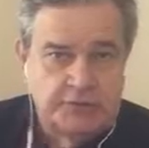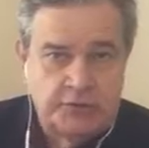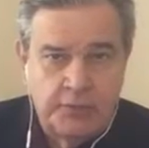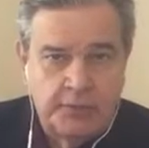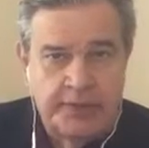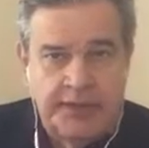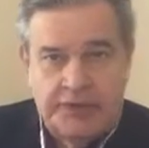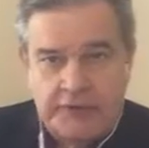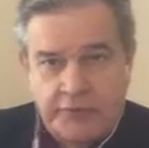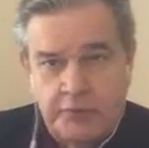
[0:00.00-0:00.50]
No
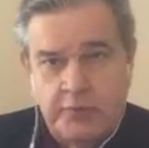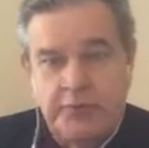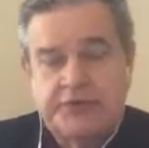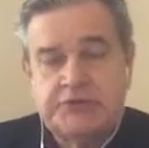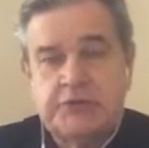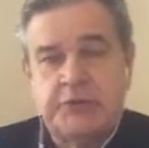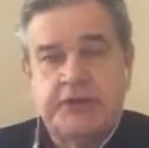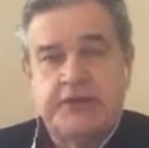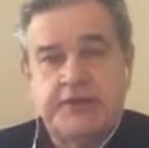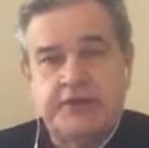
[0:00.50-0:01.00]
matter
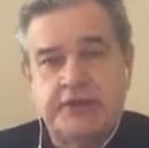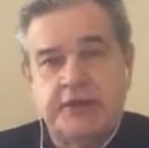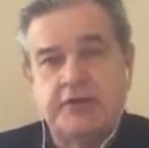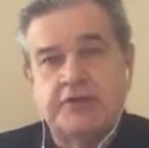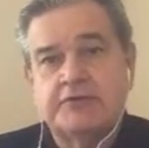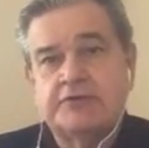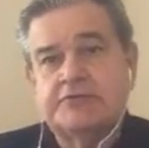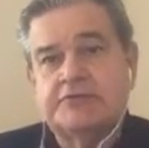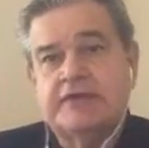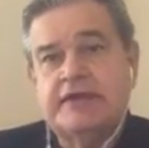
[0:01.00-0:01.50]
which way it
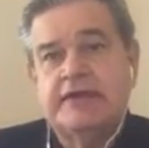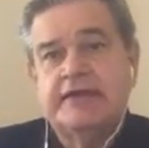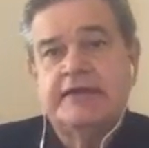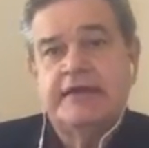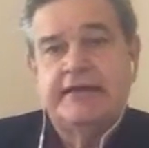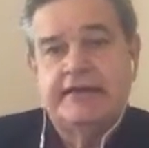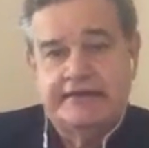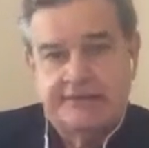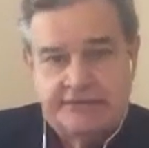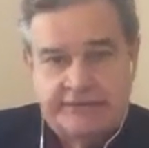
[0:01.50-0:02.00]
goes,
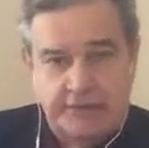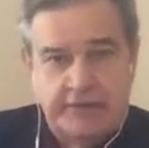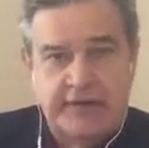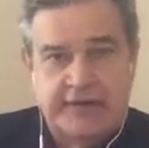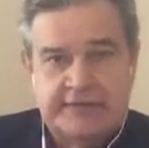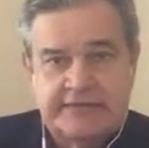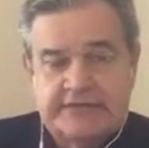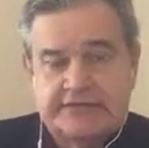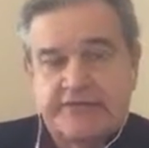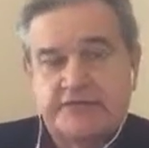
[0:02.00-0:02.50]
it still
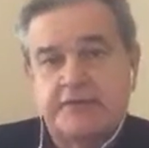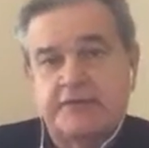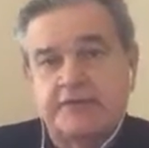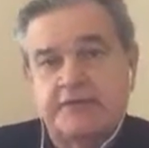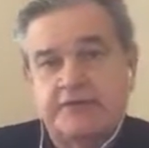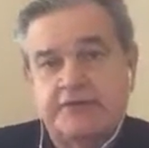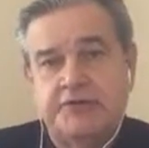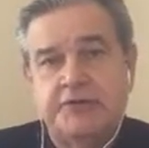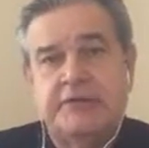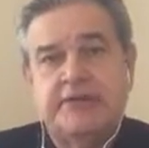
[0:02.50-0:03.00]
has to go to
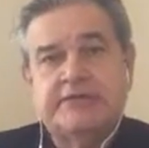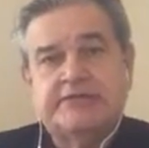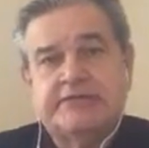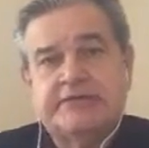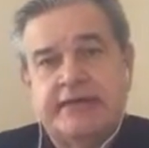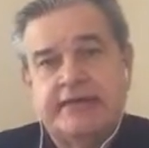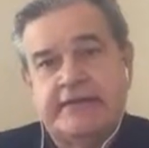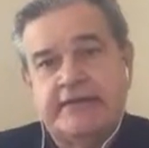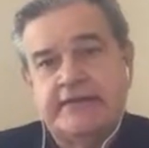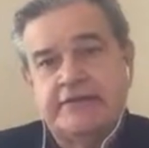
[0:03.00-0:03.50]
the U.S.
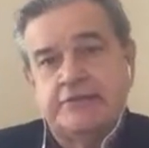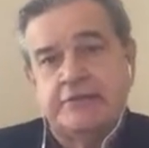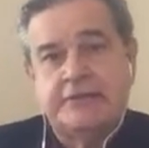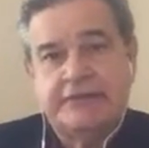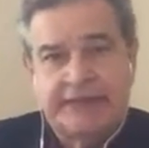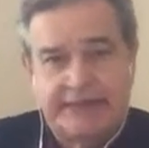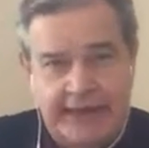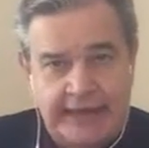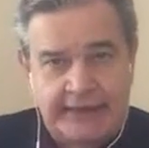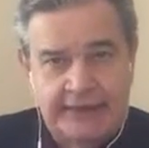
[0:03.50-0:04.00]
Senate, or
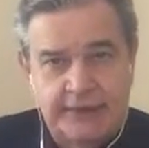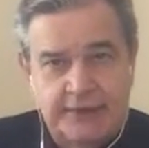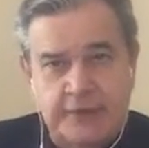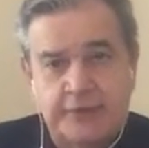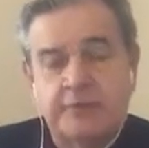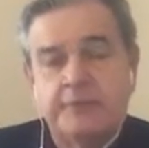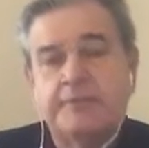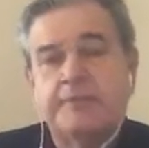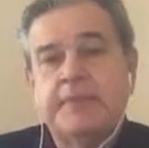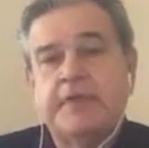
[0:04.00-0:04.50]
can
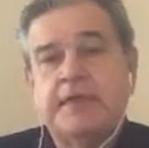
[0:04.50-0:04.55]
go